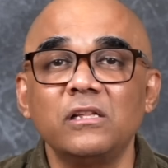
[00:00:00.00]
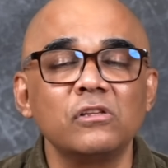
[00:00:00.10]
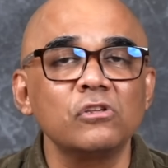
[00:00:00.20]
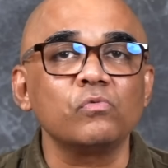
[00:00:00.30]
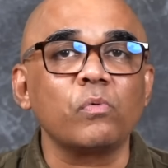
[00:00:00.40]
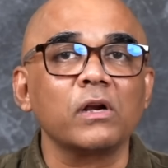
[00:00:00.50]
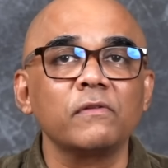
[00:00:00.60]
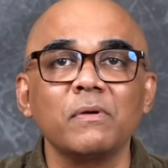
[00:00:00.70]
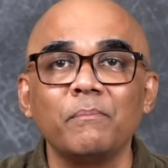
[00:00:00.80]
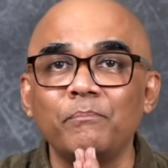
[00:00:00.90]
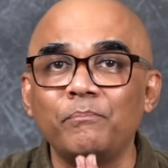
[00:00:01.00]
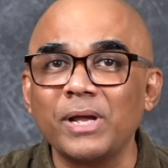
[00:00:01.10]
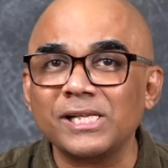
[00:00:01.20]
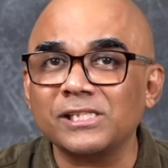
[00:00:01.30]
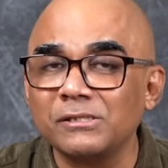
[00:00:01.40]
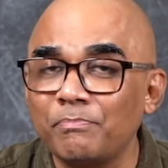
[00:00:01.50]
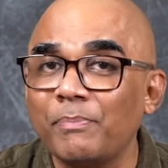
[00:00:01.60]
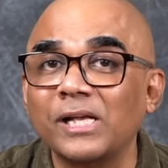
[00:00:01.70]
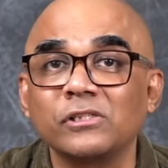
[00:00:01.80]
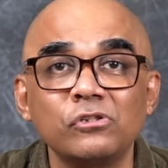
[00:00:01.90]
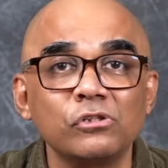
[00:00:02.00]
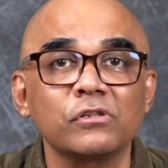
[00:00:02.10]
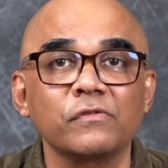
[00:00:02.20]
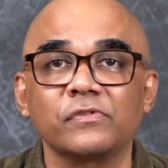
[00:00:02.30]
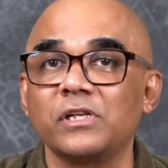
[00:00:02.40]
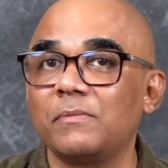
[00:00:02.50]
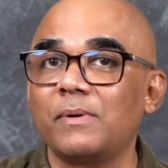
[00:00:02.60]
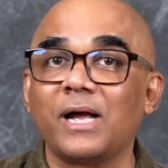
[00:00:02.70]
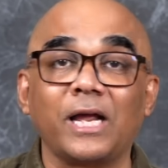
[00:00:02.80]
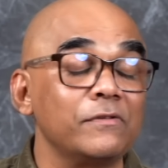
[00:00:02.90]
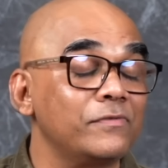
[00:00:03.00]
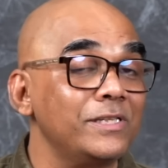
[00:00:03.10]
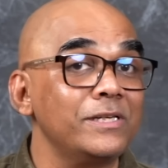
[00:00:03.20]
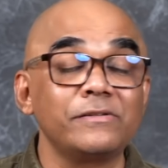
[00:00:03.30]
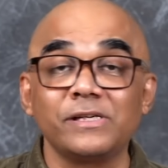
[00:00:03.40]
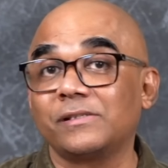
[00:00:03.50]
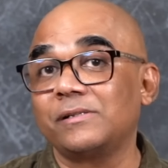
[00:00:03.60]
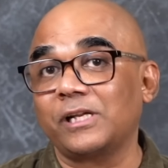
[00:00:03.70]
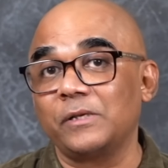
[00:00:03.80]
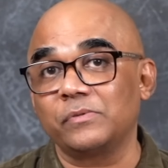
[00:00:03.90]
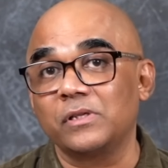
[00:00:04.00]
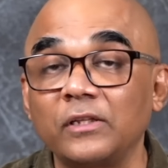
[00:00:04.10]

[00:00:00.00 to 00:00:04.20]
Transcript: This is one of the best passages of cinema I have seen in recent times.